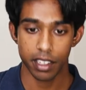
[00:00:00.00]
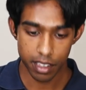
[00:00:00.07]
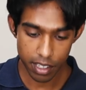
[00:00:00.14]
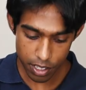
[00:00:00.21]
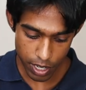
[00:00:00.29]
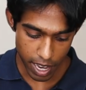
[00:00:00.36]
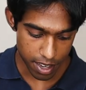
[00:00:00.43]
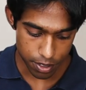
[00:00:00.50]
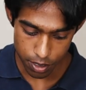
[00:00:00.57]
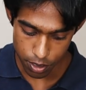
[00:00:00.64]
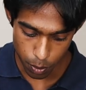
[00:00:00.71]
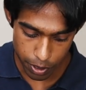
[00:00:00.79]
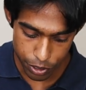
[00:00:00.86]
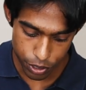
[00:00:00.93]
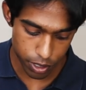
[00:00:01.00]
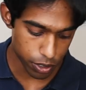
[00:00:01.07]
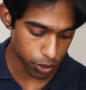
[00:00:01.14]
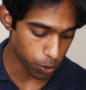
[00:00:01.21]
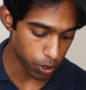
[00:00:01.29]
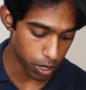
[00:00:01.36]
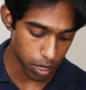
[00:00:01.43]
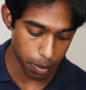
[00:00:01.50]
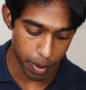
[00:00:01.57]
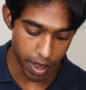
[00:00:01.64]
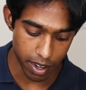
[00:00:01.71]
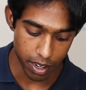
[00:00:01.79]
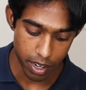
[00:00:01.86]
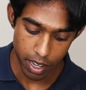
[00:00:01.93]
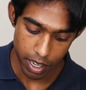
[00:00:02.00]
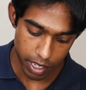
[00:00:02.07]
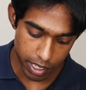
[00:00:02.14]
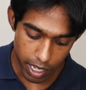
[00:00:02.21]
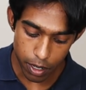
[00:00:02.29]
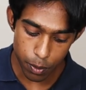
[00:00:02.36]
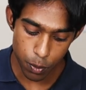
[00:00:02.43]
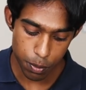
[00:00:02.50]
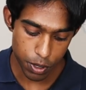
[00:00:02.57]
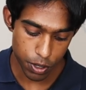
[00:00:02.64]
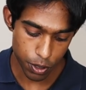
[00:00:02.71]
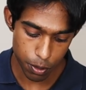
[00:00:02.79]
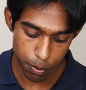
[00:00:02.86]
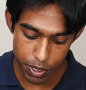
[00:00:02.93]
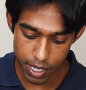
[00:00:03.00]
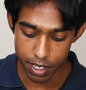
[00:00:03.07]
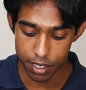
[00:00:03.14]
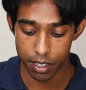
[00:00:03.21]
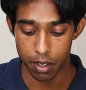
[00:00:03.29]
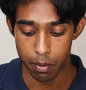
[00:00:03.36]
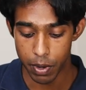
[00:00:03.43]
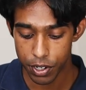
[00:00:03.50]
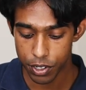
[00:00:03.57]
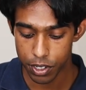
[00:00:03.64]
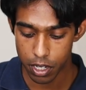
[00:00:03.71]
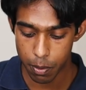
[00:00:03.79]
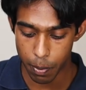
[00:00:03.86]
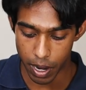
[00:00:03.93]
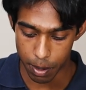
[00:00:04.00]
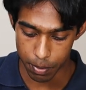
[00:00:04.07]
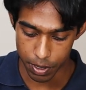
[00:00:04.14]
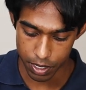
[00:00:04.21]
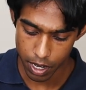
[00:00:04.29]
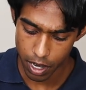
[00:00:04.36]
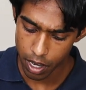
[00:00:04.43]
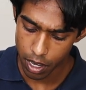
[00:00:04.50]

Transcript: In this case, this question is talking about a young woman who presents to the emergency department,